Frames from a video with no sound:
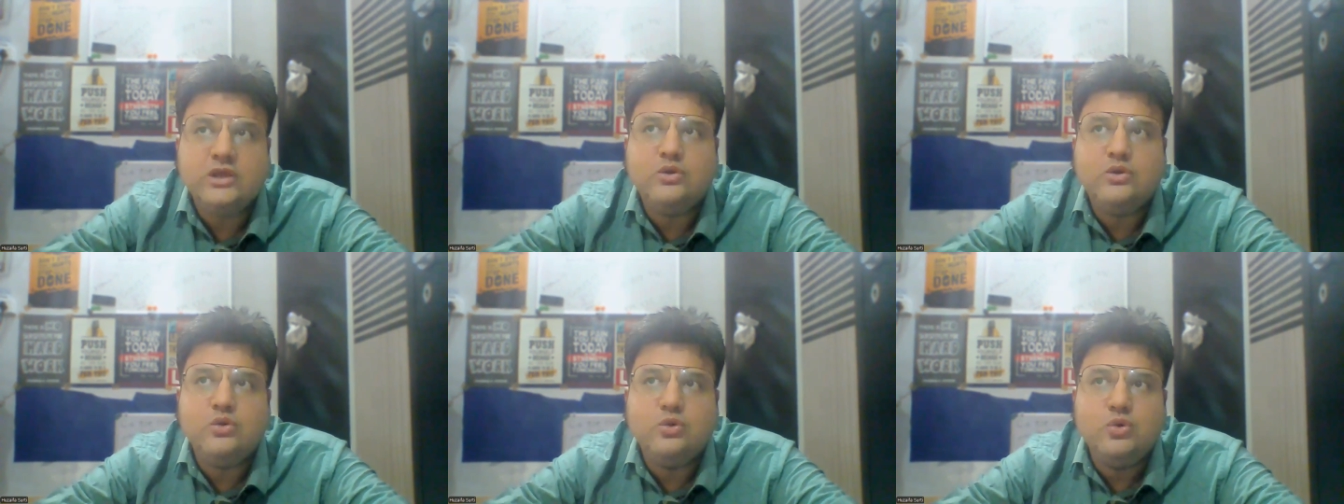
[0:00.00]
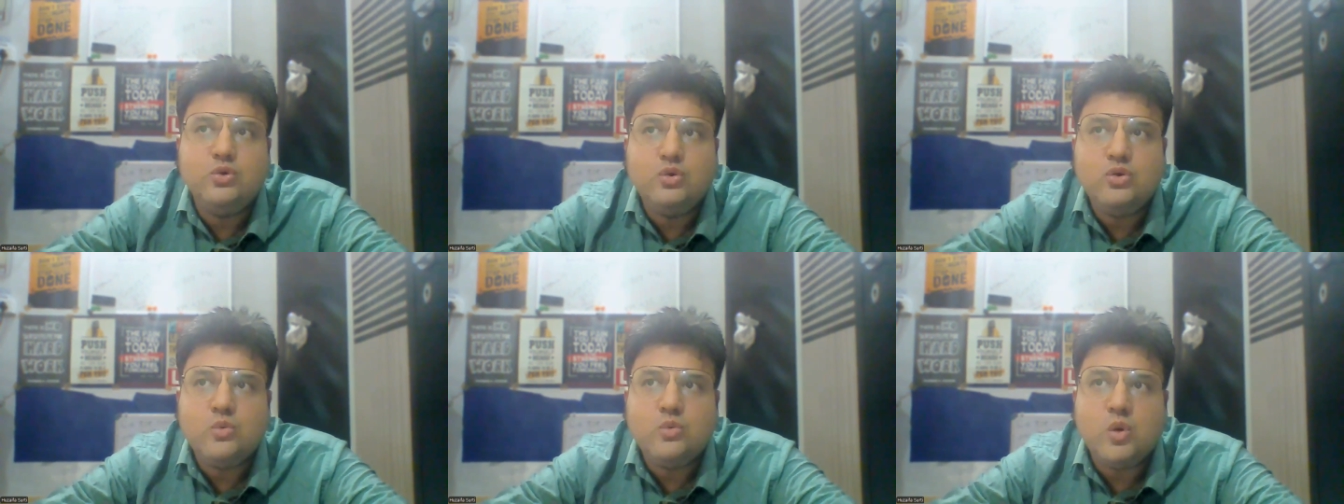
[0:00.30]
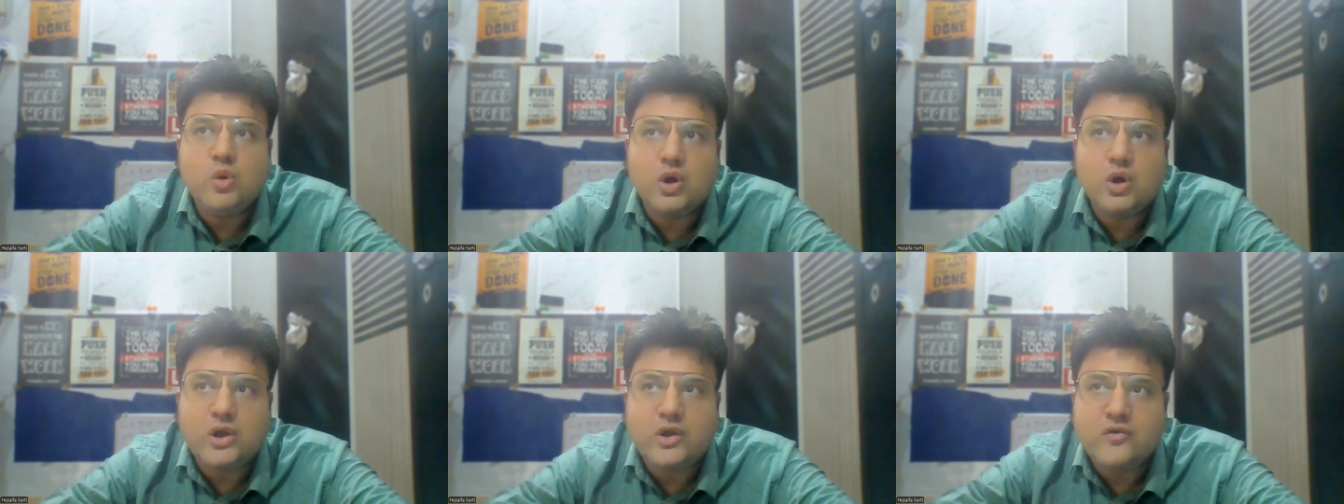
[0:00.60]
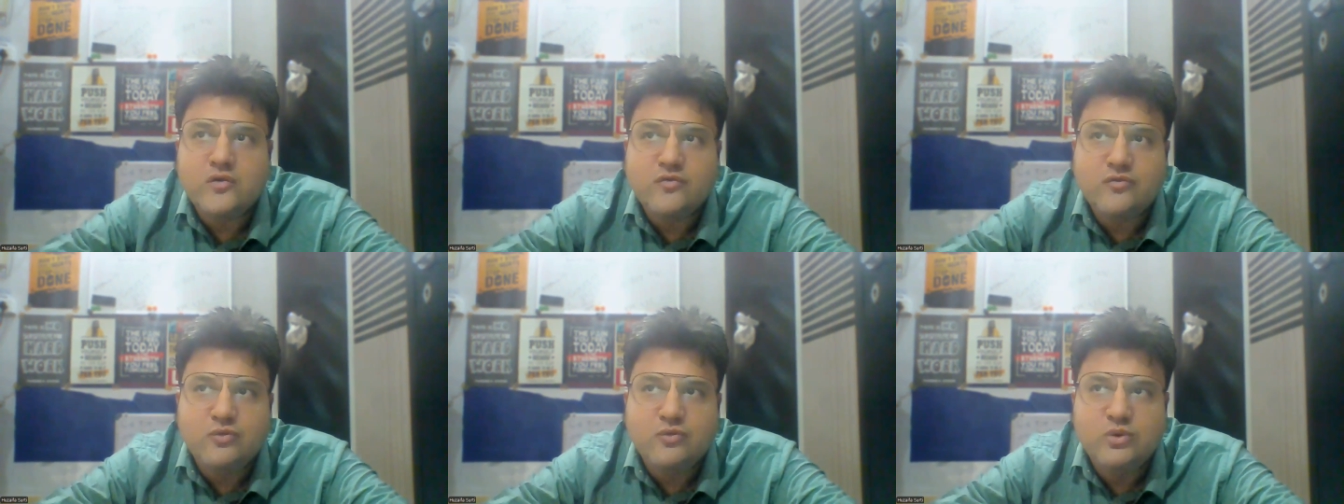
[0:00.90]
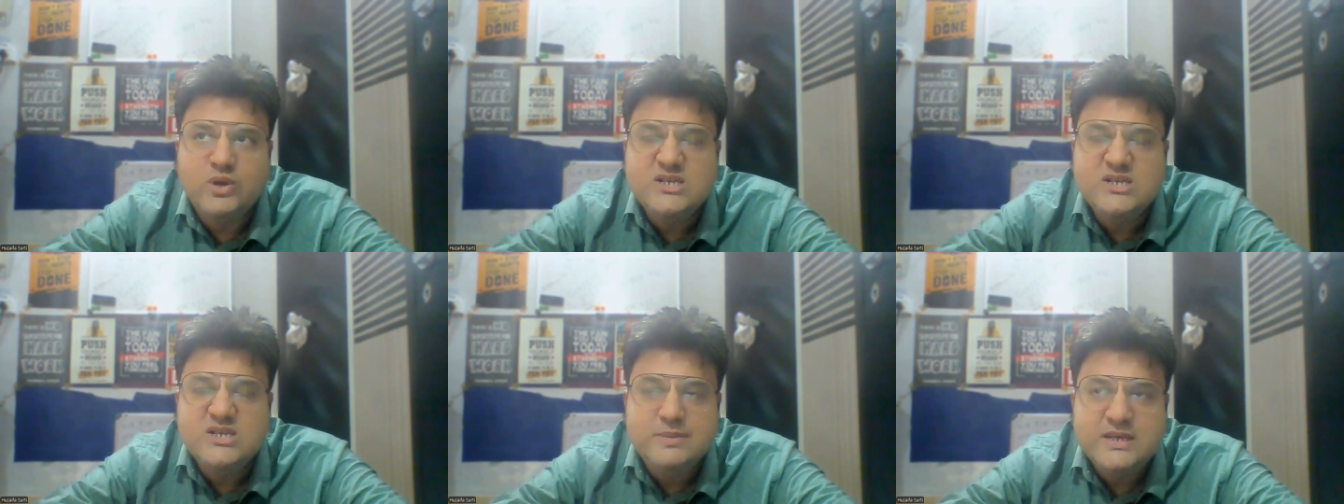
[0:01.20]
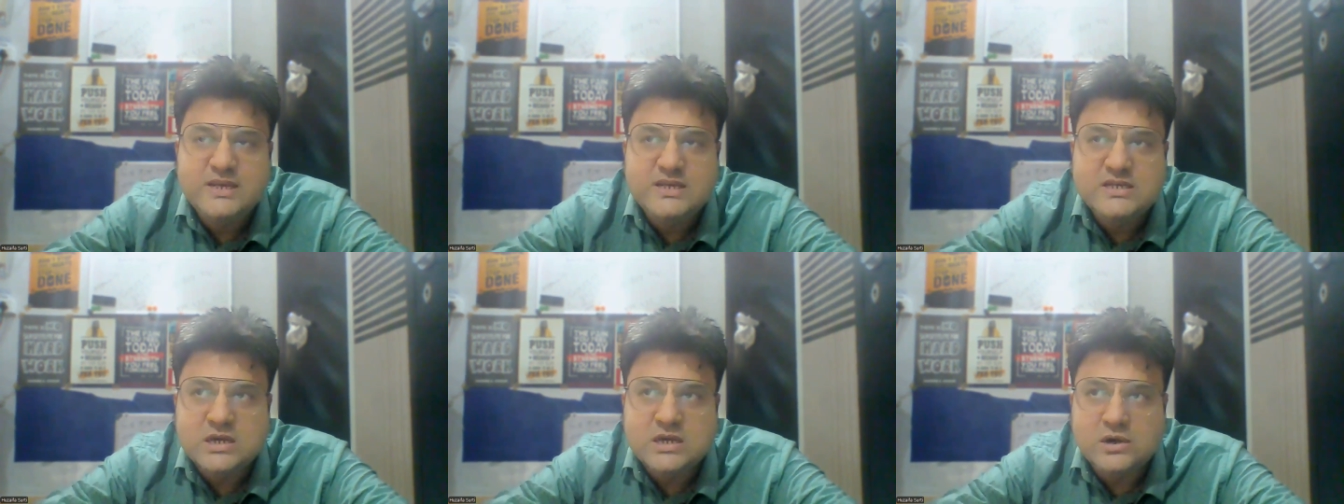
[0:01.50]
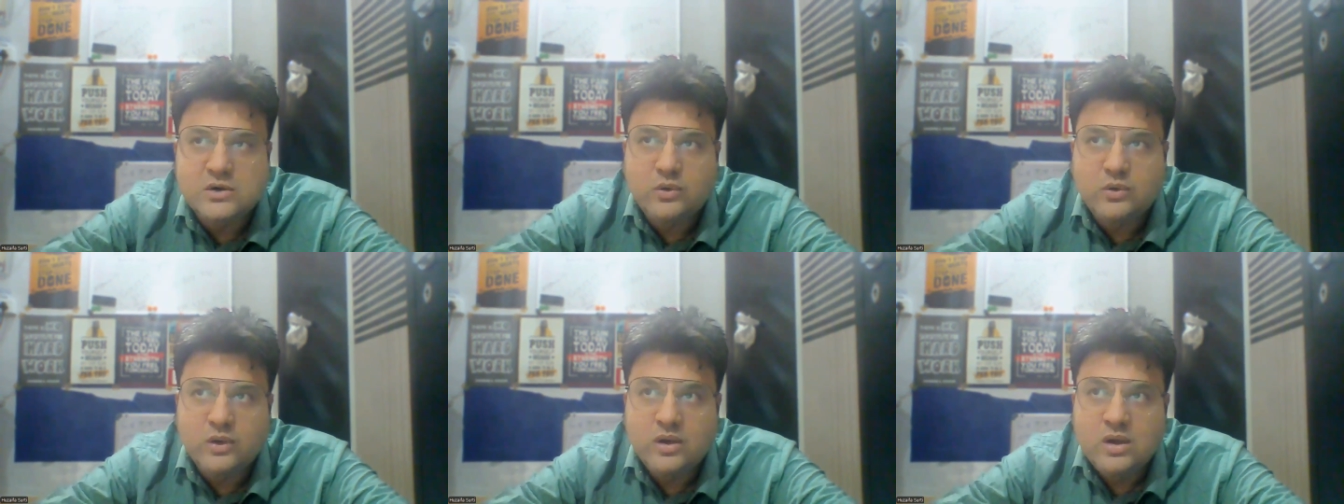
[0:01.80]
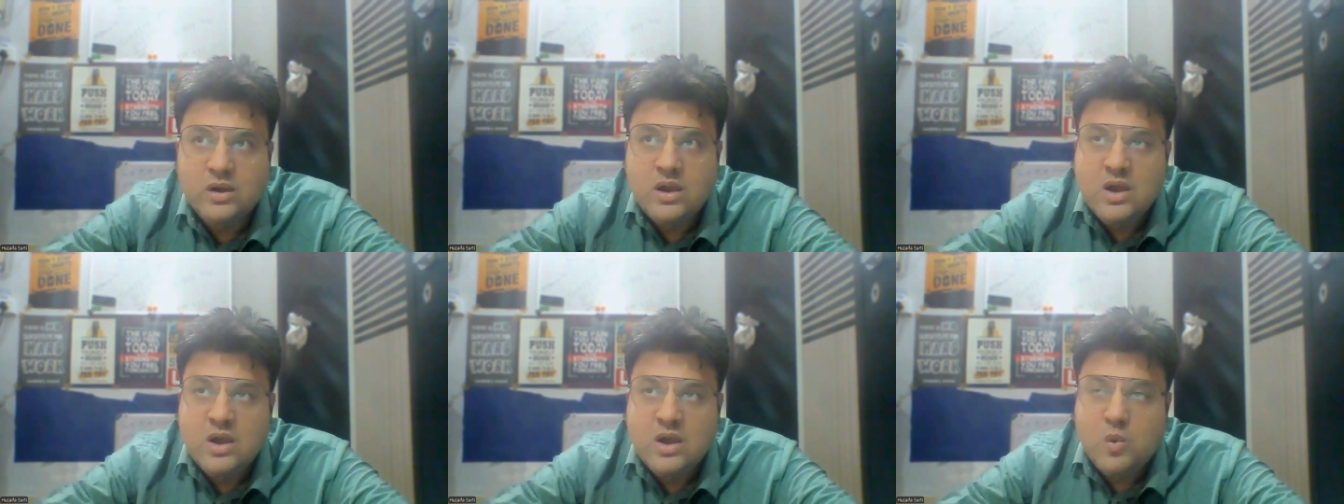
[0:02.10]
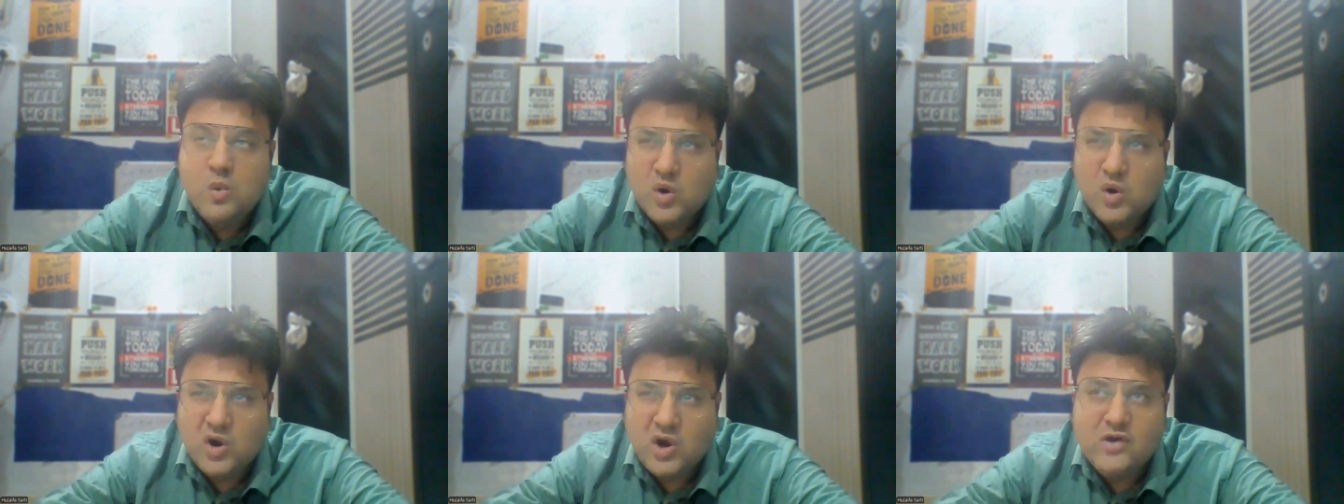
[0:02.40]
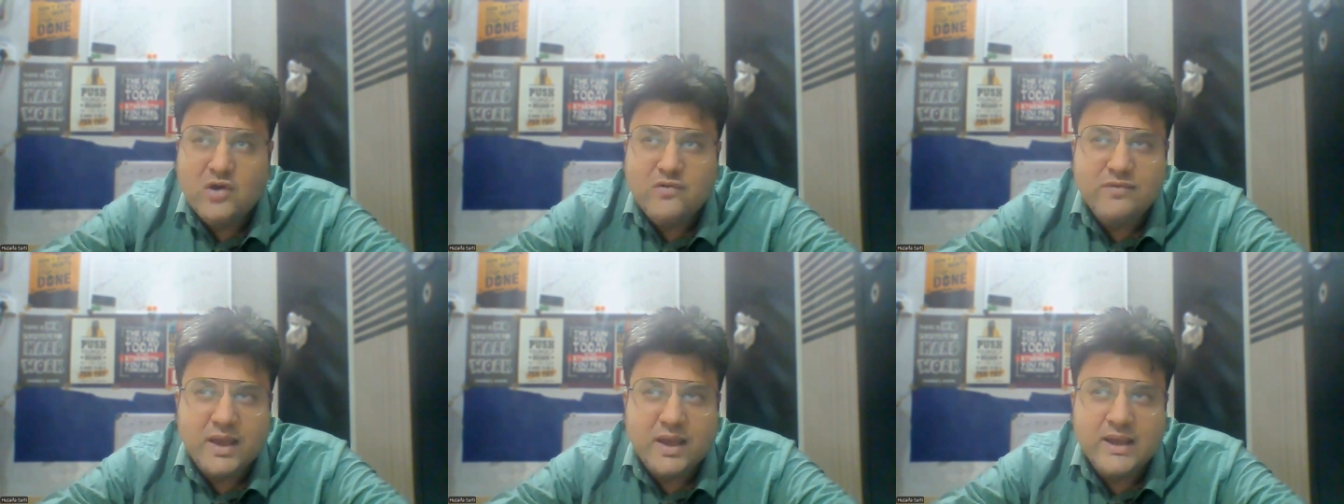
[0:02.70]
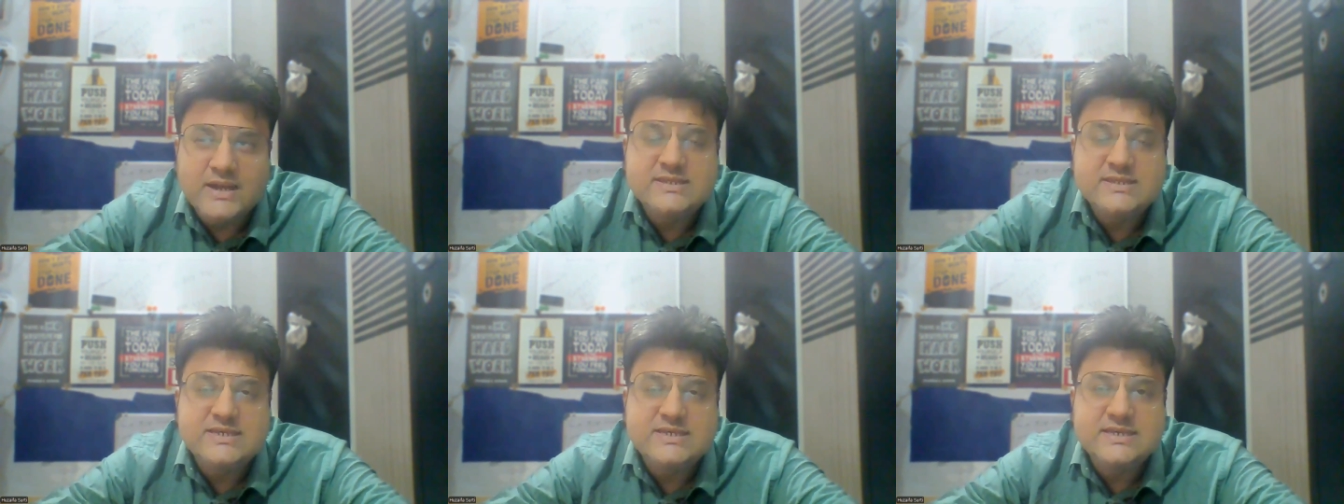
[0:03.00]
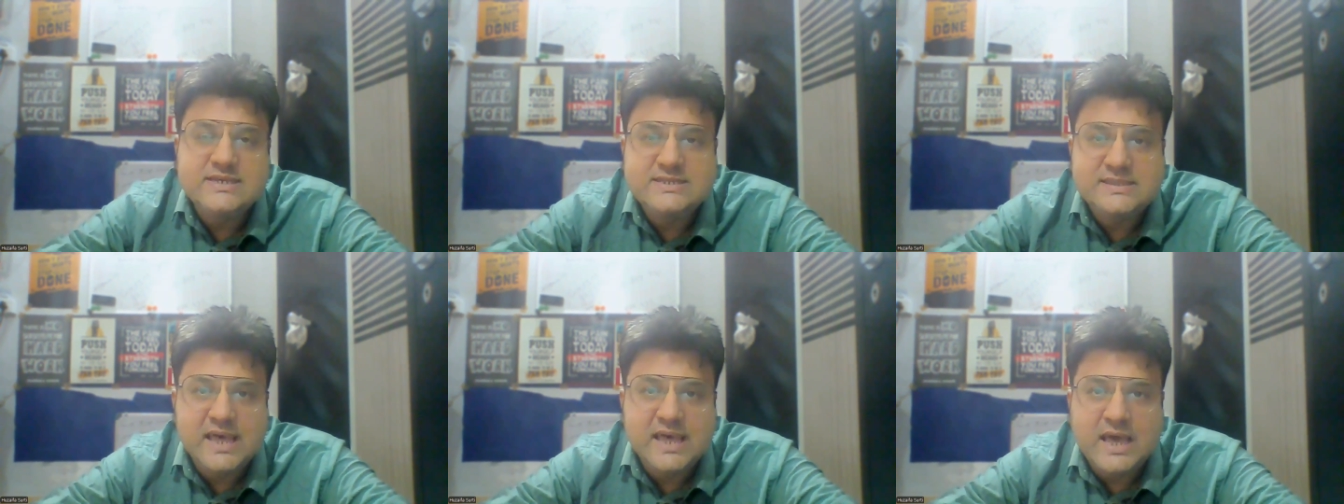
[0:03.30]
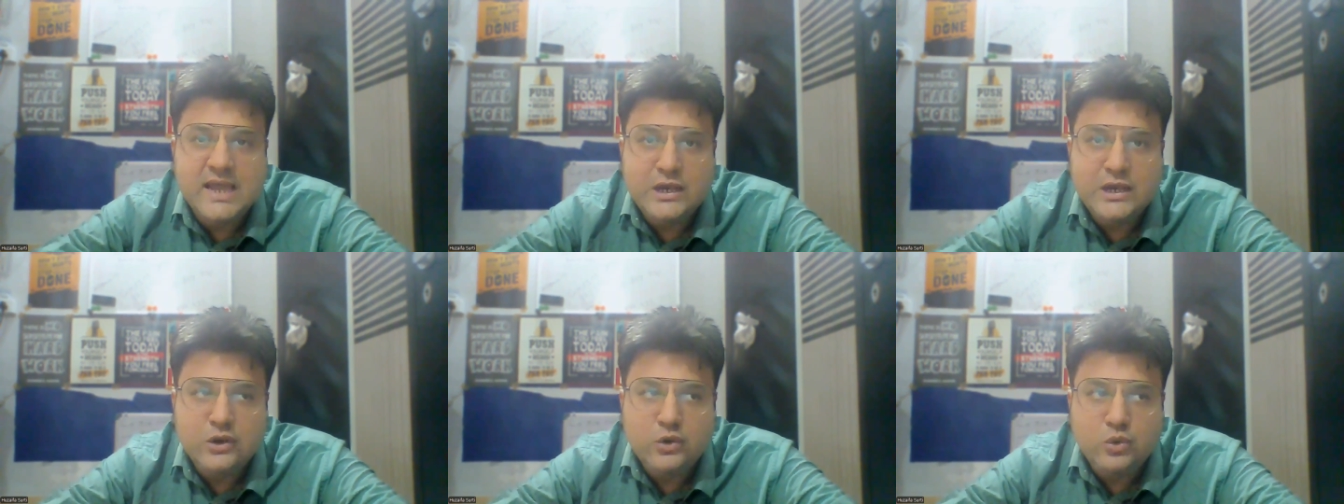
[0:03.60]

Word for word: you don't know what kind of food is being served what kind of energy is there